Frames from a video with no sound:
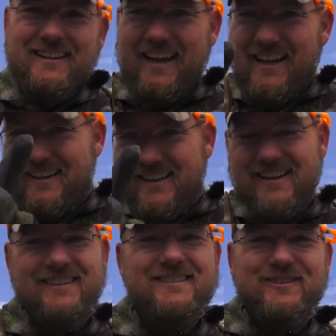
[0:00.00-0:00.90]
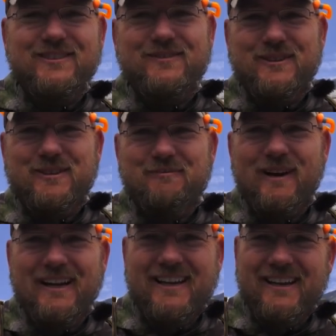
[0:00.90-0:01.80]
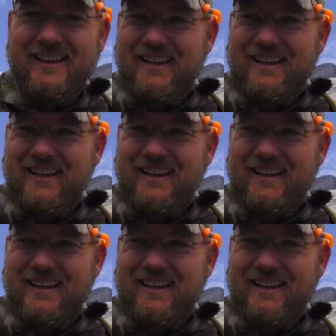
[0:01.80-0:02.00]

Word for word: Dad, this one's for you, buddy.